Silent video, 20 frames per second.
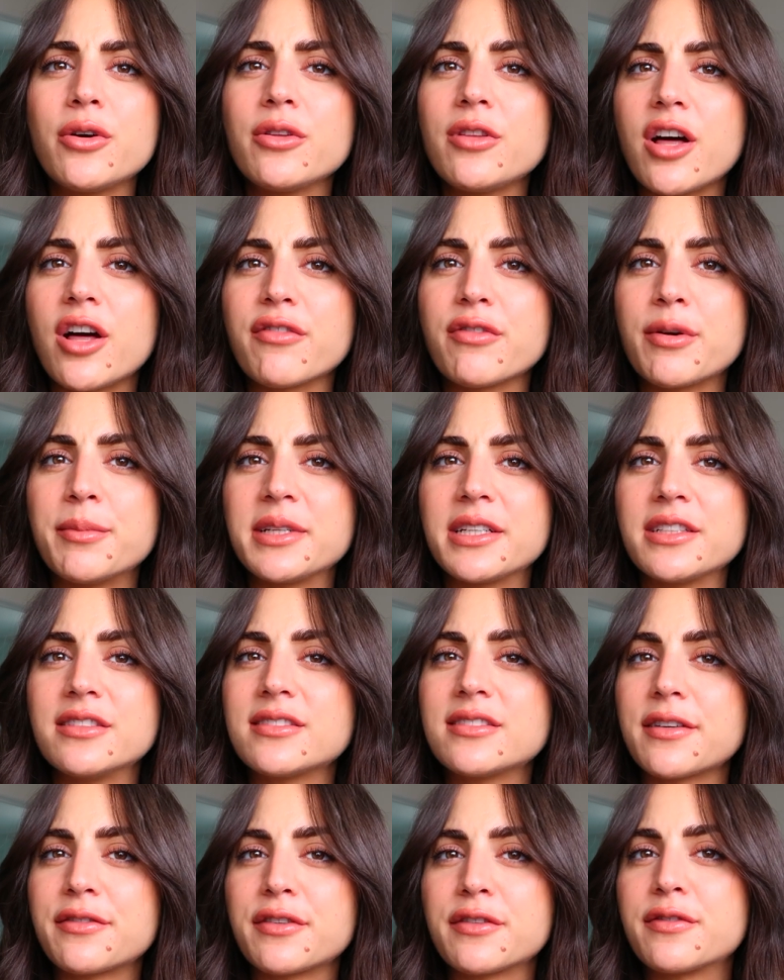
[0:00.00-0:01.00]
a lot of women can
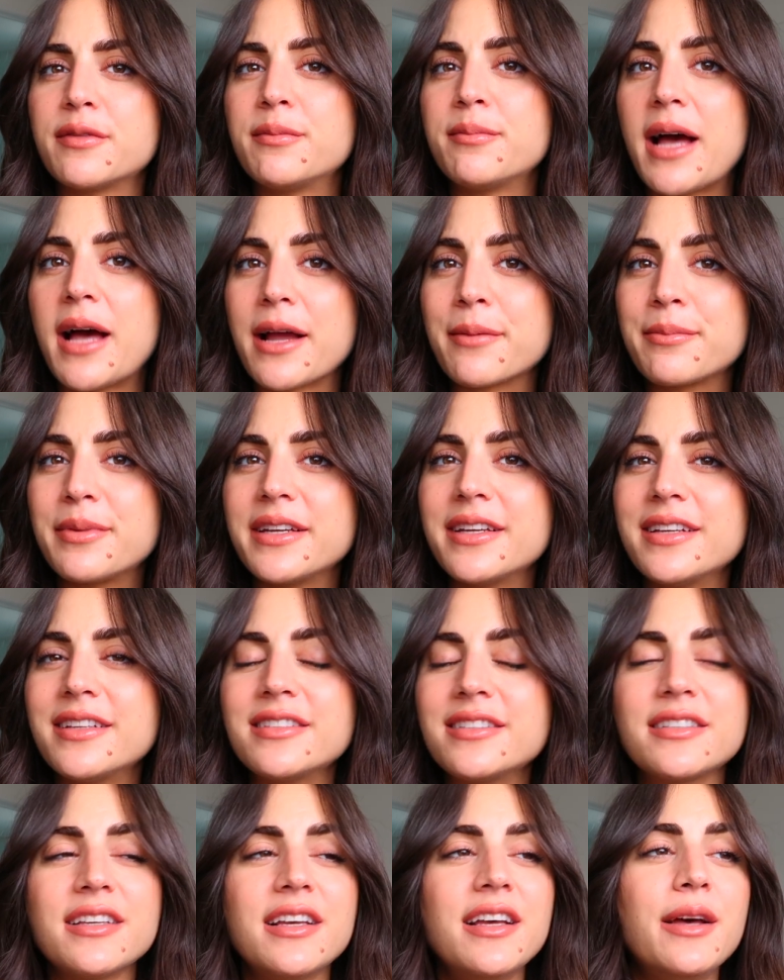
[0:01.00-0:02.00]
suffer from back
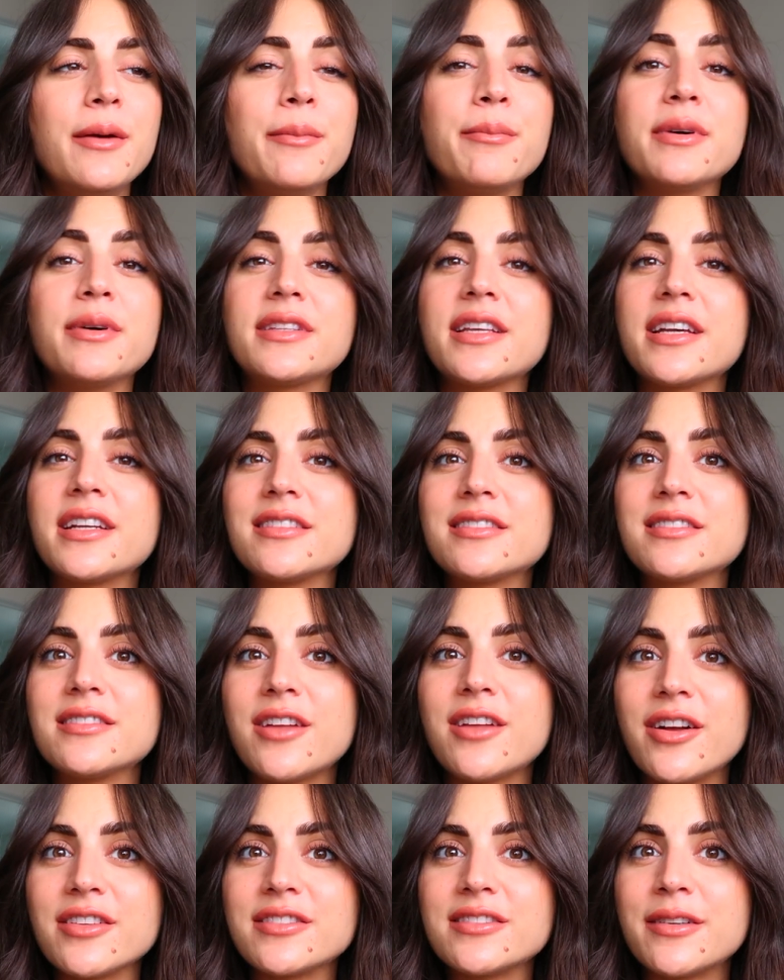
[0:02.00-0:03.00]
pains, but that is
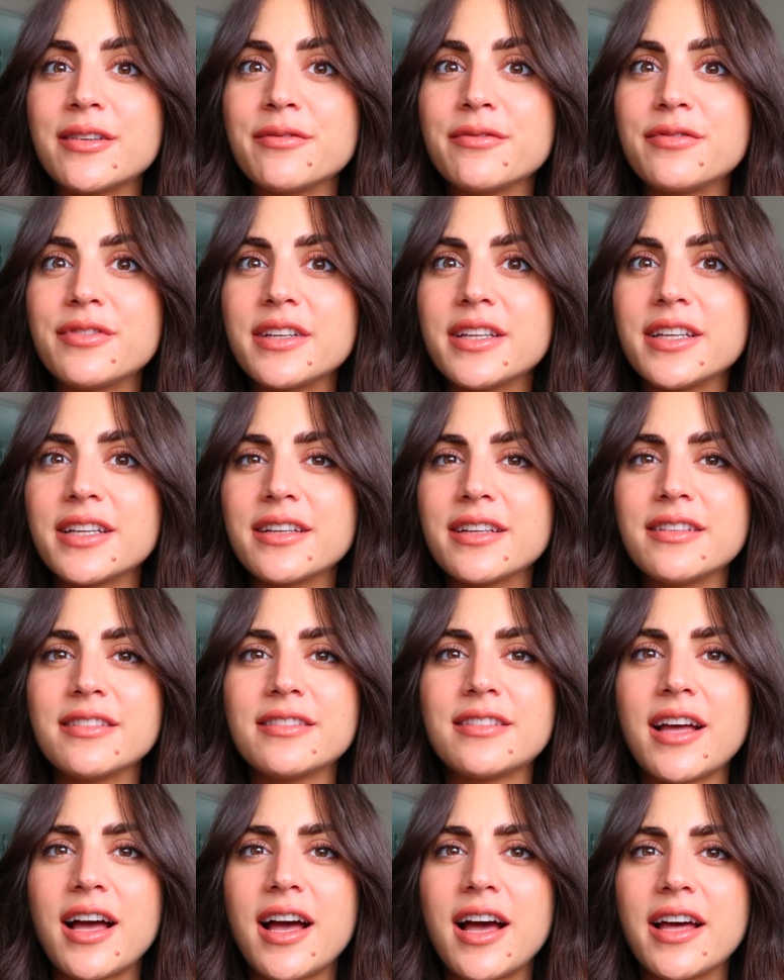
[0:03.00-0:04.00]
not
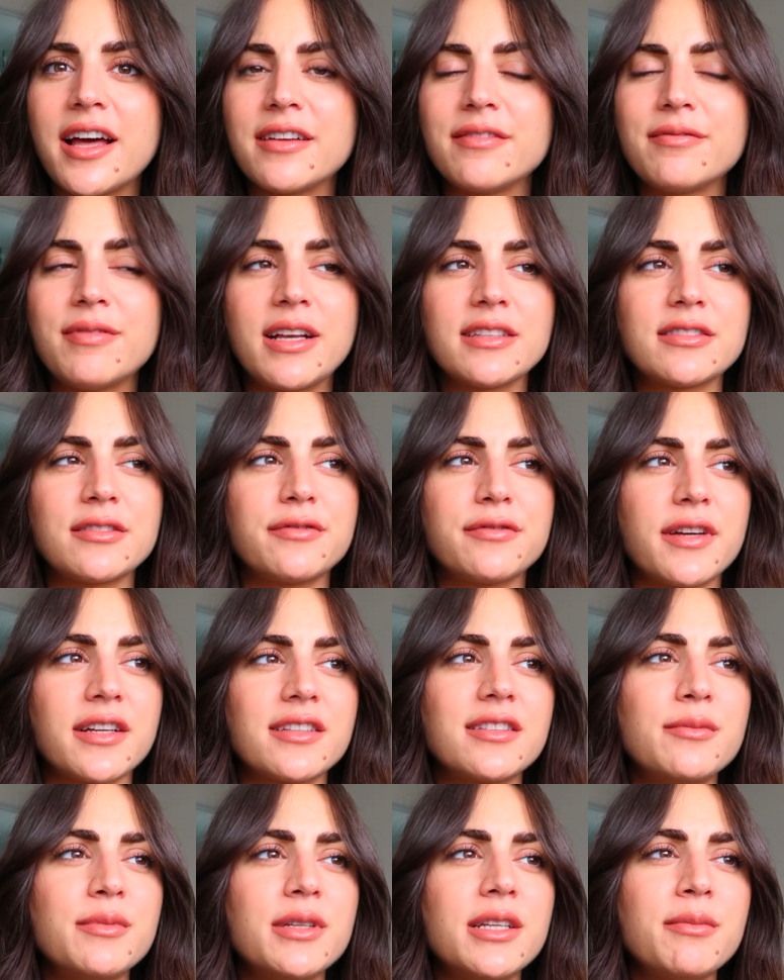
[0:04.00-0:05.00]
something that has
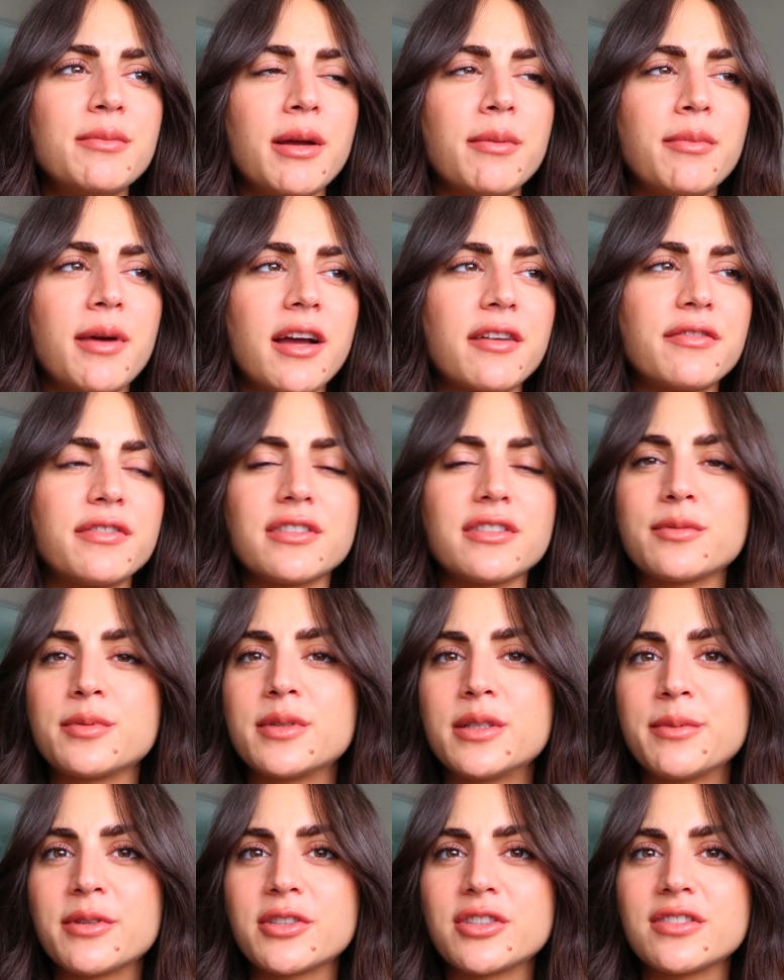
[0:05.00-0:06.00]
affected me. My back feels
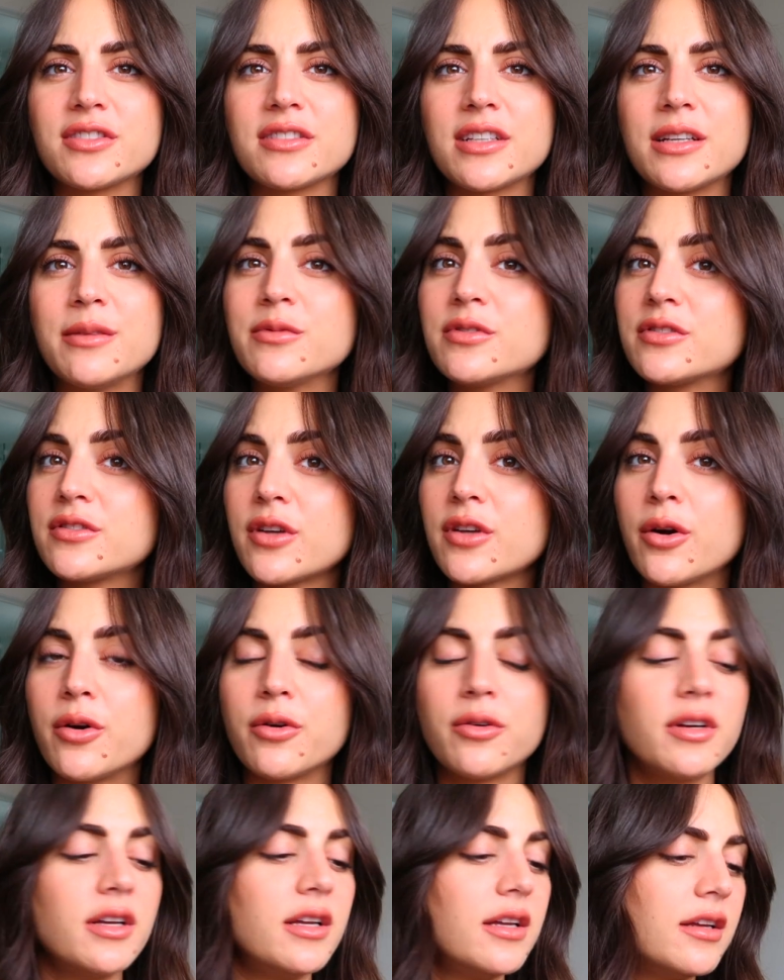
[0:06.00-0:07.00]
pretty much the same,
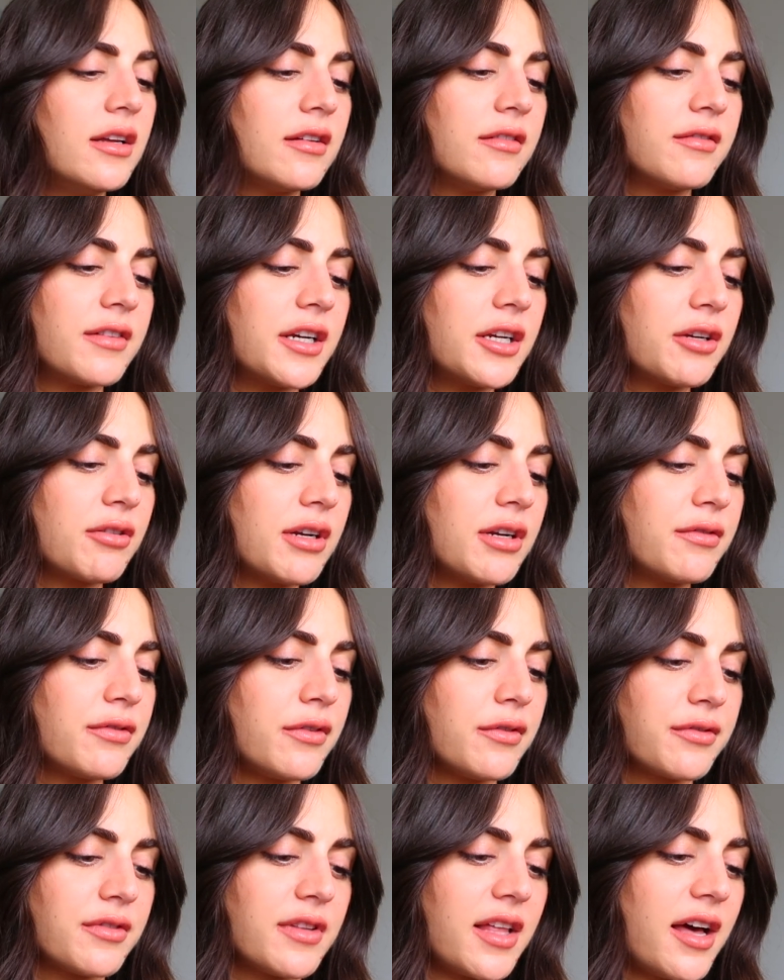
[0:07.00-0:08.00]
so very
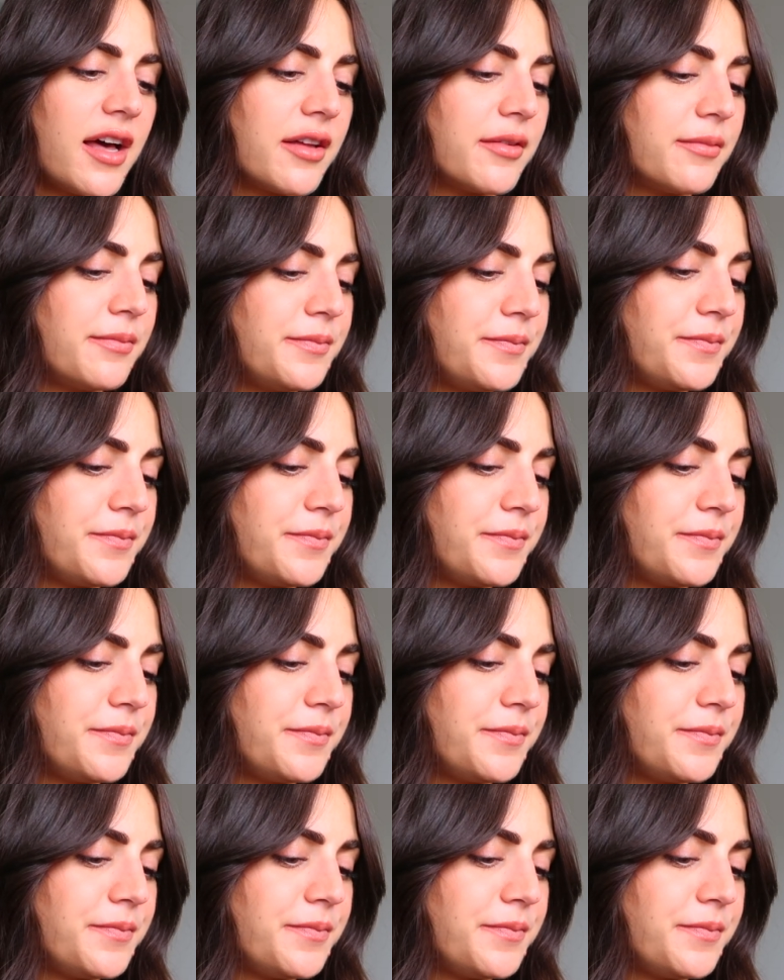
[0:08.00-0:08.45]
grateful for that.